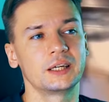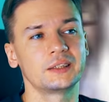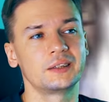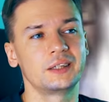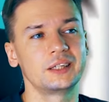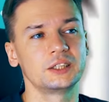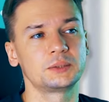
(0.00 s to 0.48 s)

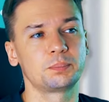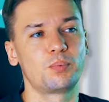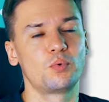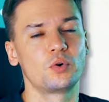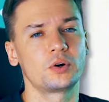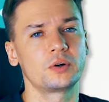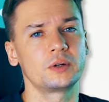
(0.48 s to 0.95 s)
that this
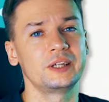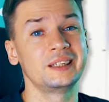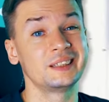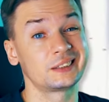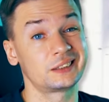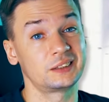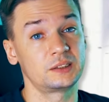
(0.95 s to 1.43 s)
poor
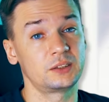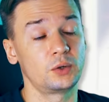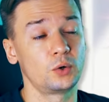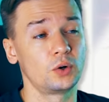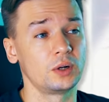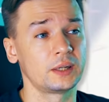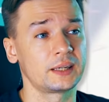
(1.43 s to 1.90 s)
innocent
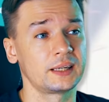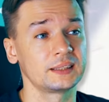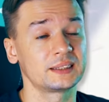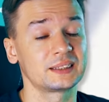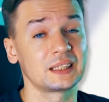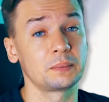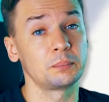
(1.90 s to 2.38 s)
girl
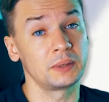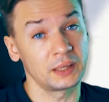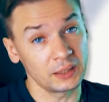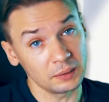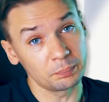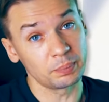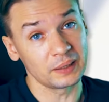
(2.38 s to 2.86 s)
has some
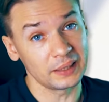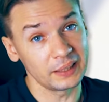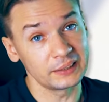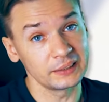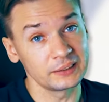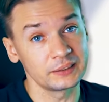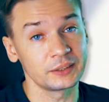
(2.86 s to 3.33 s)
metal
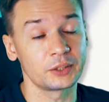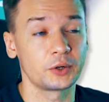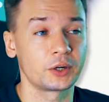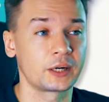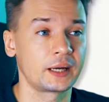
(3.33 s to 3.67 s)
plate in her